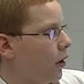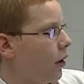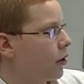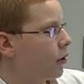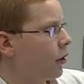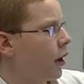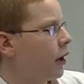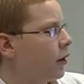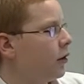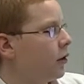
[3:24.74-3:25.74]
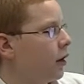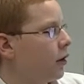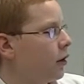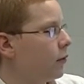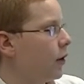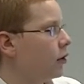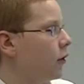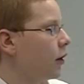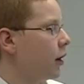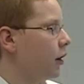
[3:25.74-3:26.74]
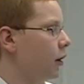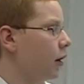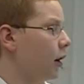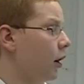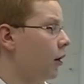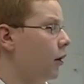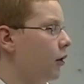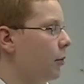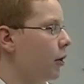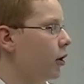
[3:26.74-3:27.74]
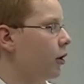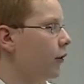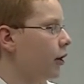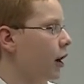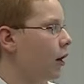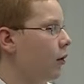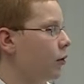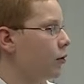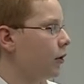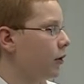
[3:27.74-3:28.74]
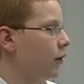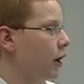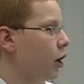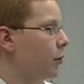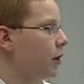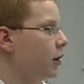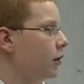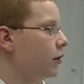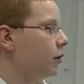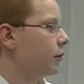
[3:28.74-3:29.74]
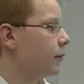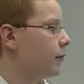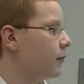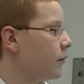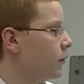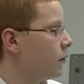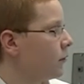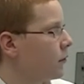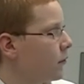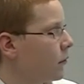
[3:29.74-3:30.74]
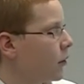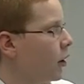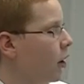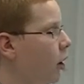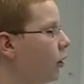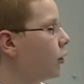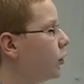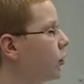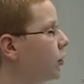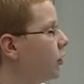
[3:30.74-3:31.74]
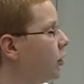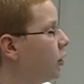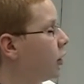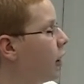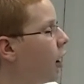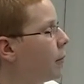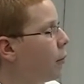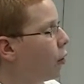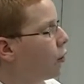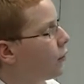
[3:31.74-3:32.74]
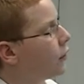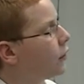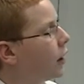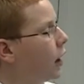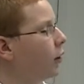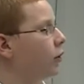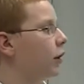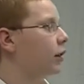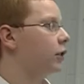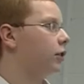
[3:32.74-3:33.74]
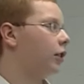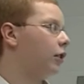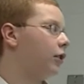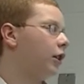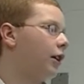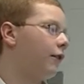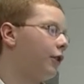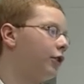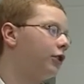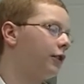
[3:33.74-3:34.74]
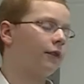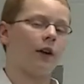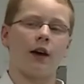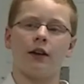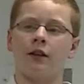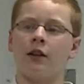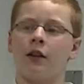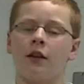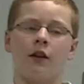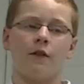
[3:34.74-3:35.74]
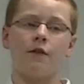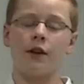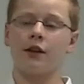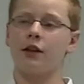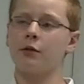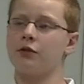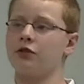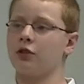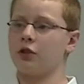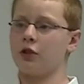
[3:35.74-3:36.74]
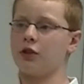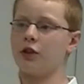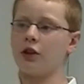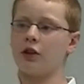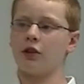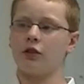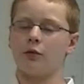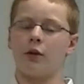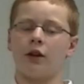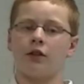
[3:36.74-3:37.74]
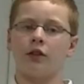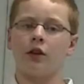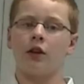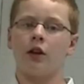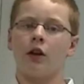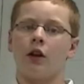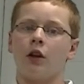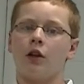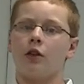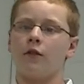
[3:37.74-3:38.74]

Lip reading: udder ends and the rest of the cow, the barrel of the cow or the rest of the cow begins. Also, you can see on both of these cows that they have very defined veining, which is a good thing because you want the